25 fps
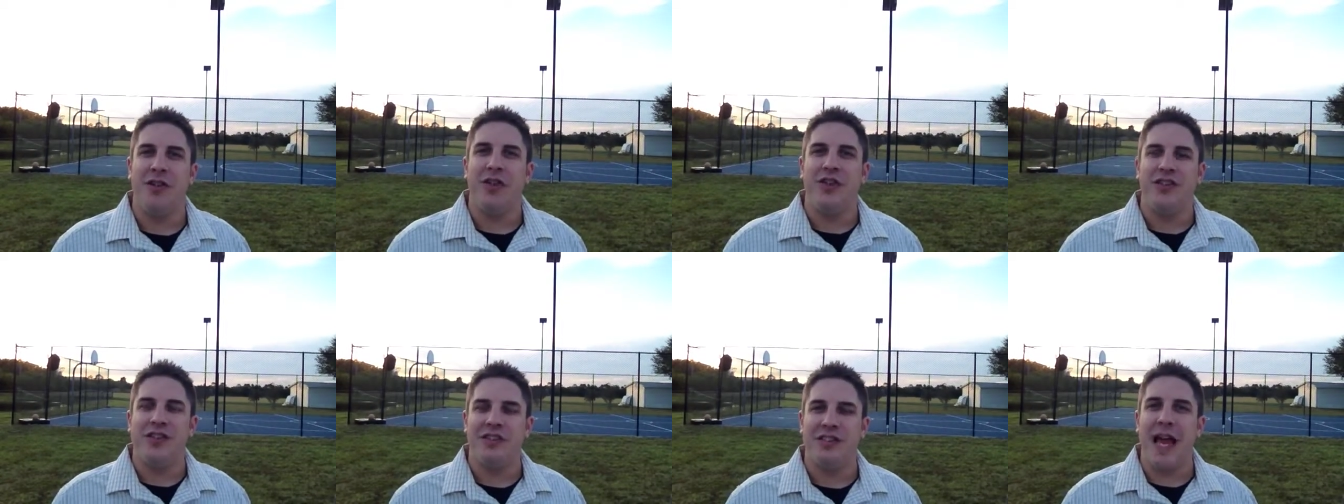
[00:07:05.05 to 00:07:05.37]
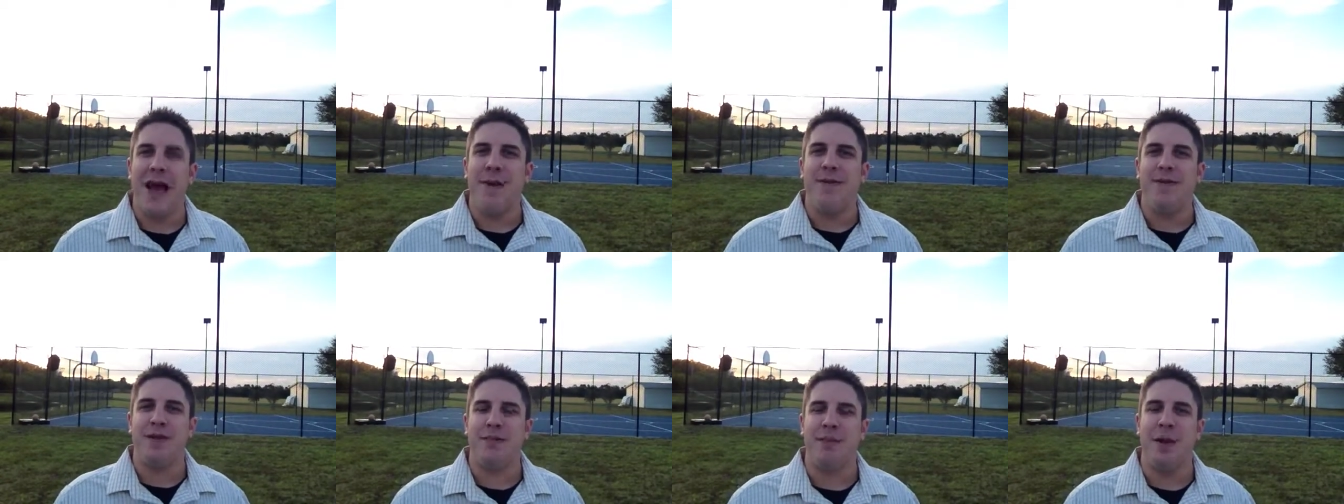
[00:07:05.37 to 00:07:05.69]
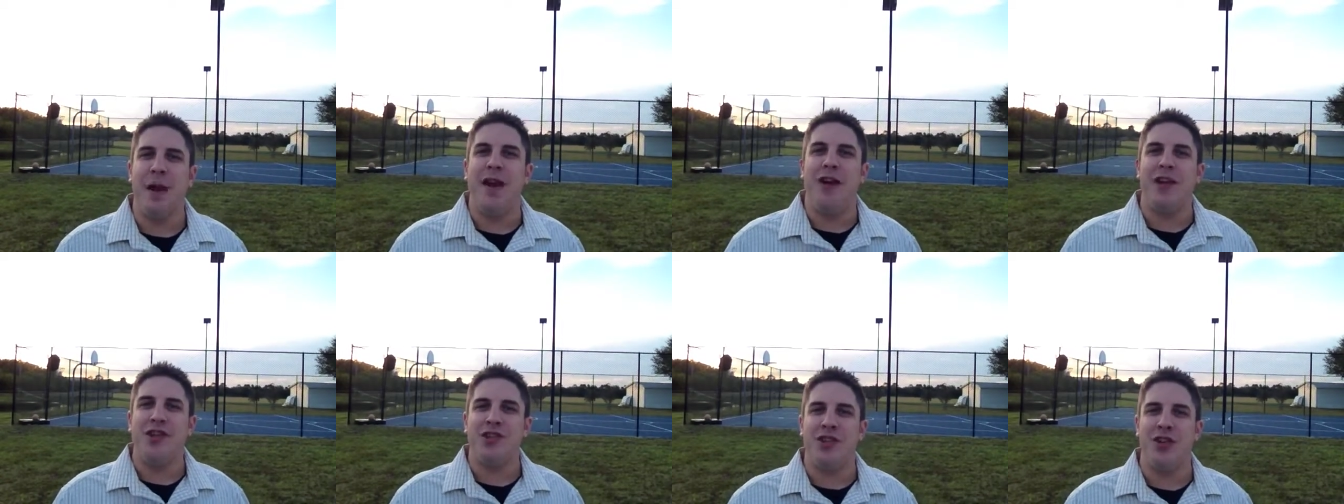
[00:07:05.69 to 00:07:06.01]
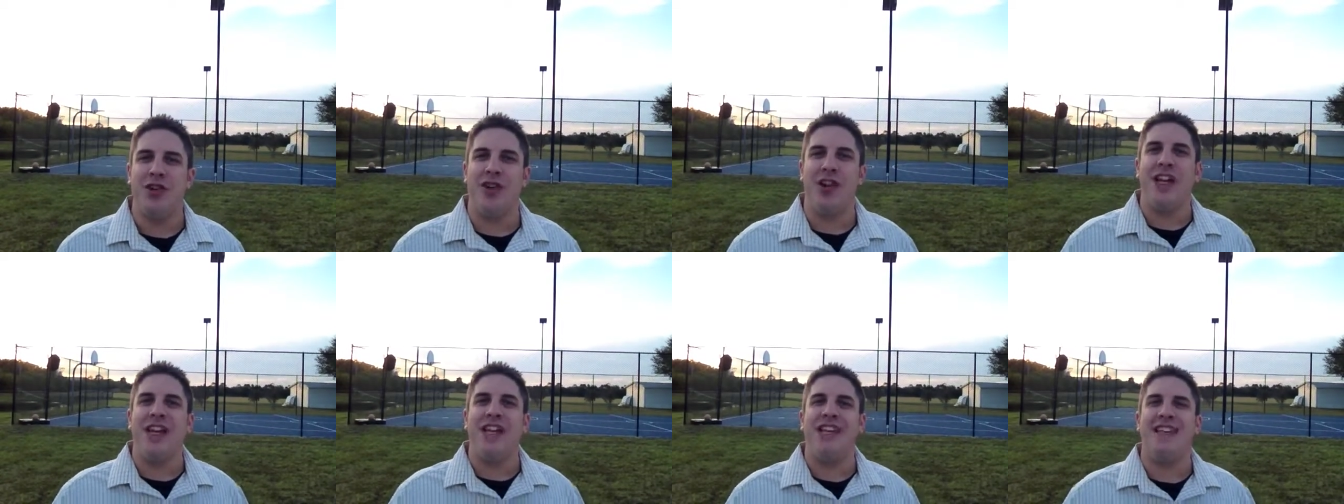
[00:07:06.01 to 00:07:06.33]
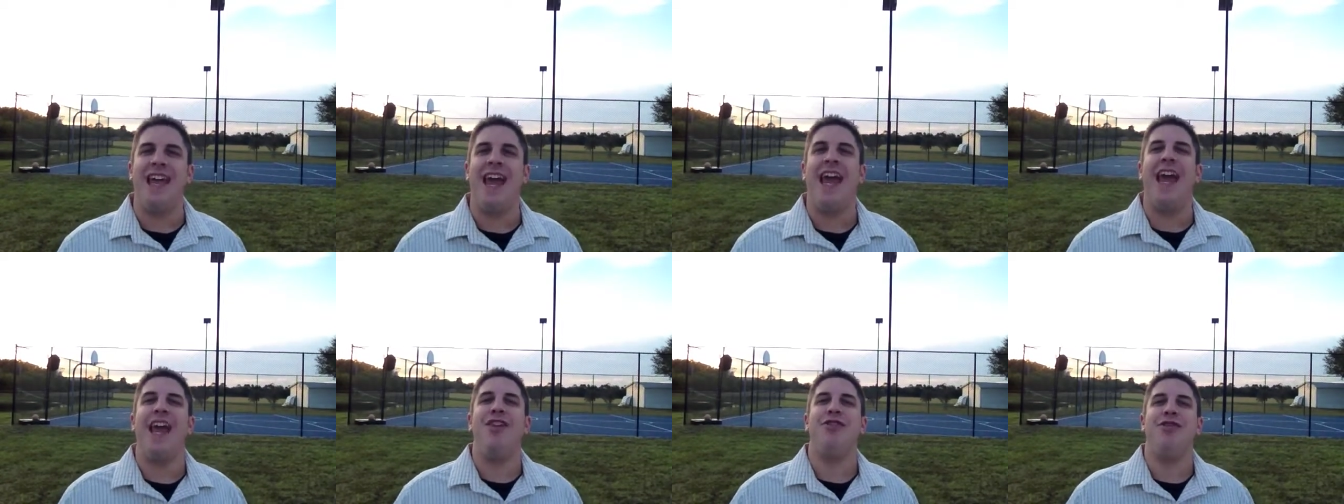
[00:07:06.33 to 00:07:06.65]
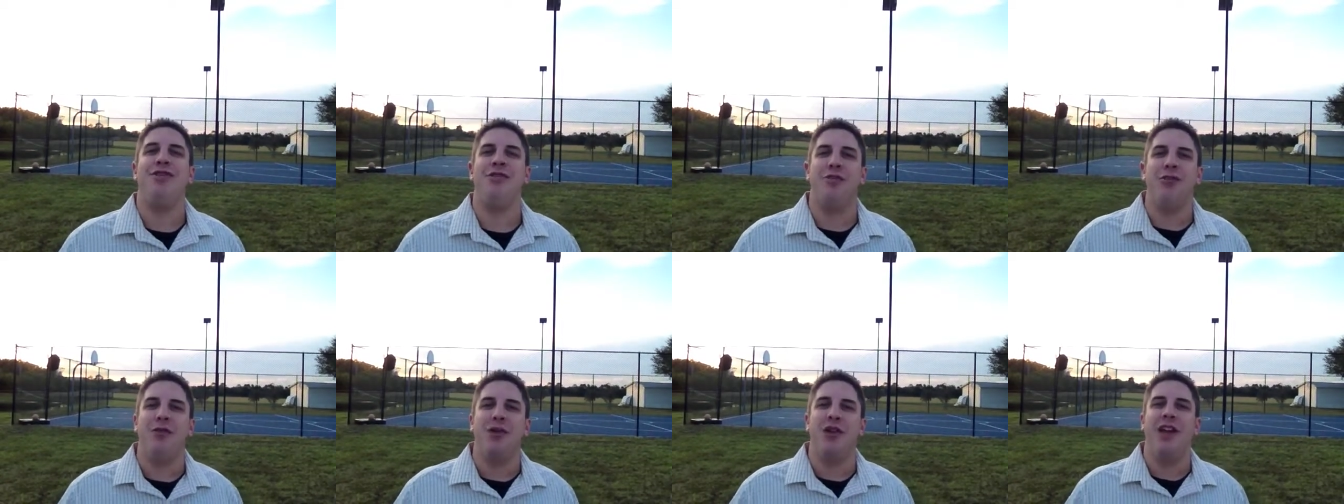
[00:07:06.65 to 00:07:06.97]
This is Absent Parent Journey Day
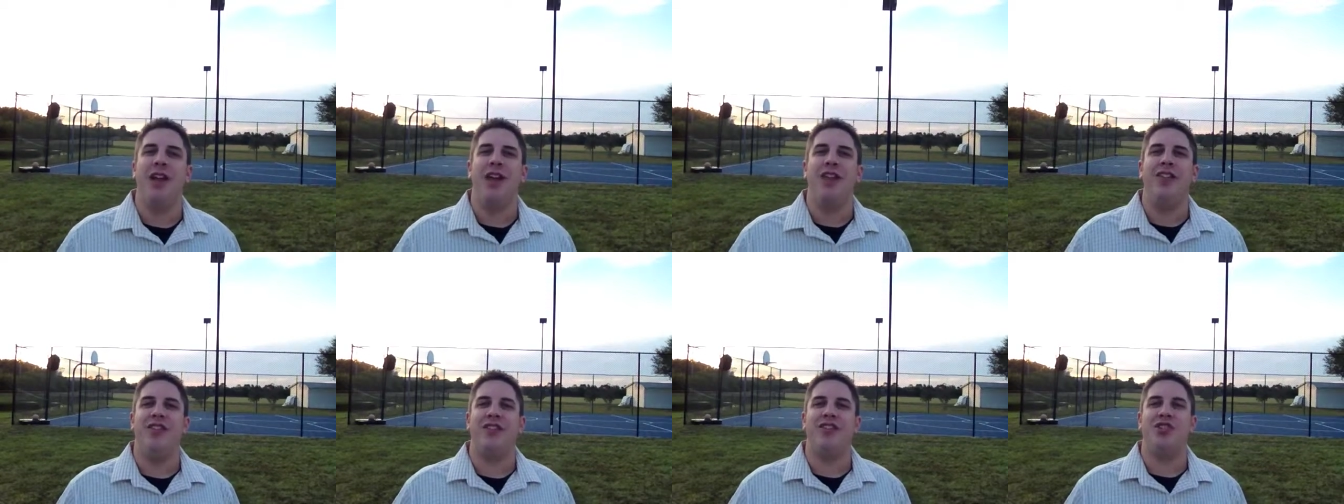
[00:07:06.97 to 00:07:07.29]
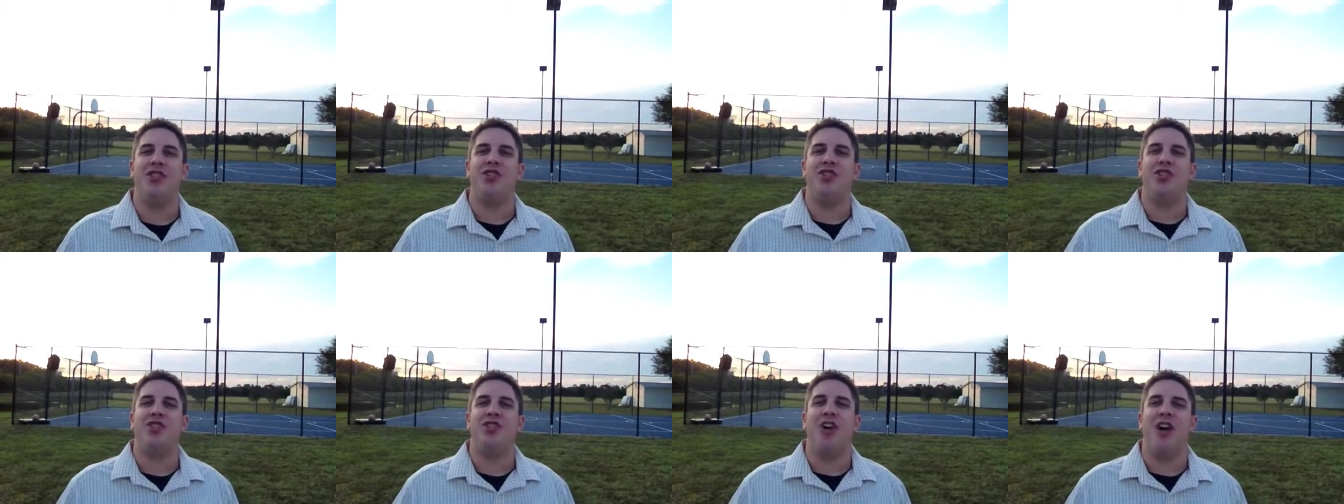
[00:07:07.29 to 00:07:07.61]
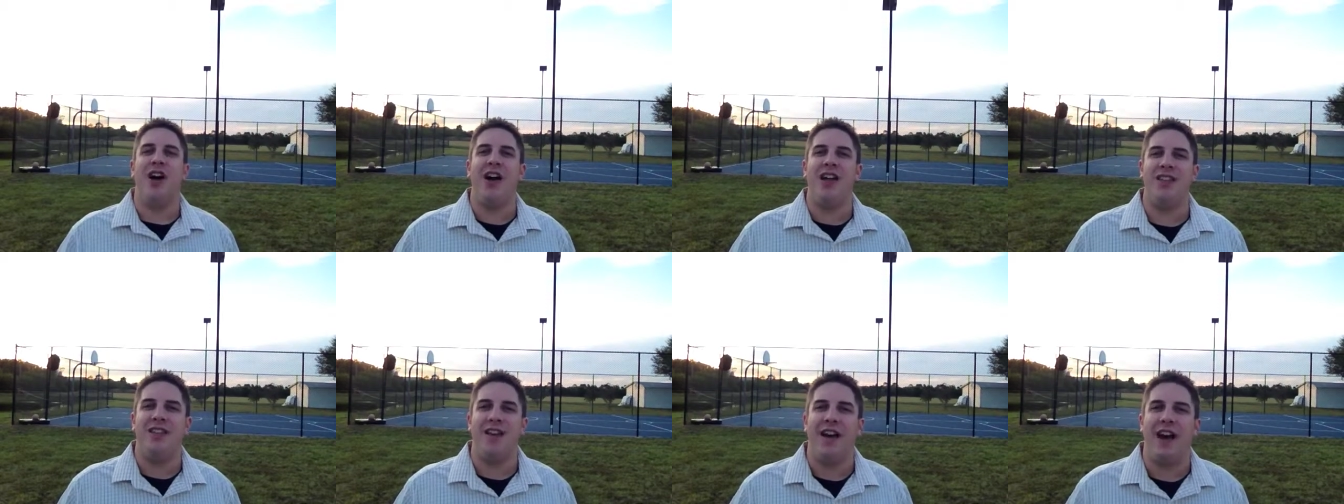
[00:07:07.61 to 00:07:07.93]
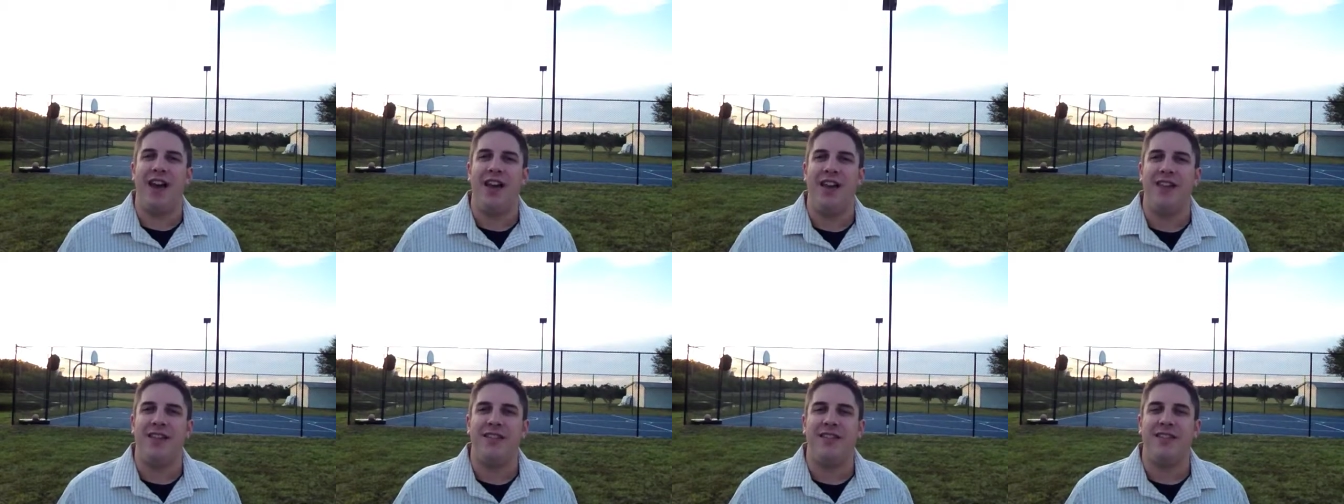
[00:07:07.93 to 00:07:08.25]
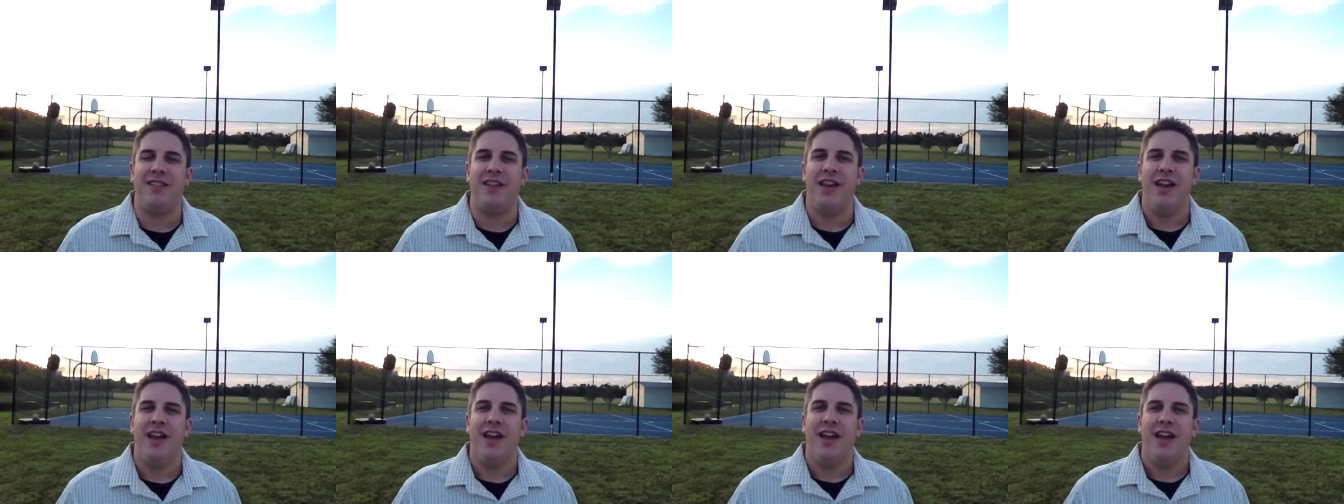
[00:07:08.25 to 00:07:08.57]
3. This is Sean Teis.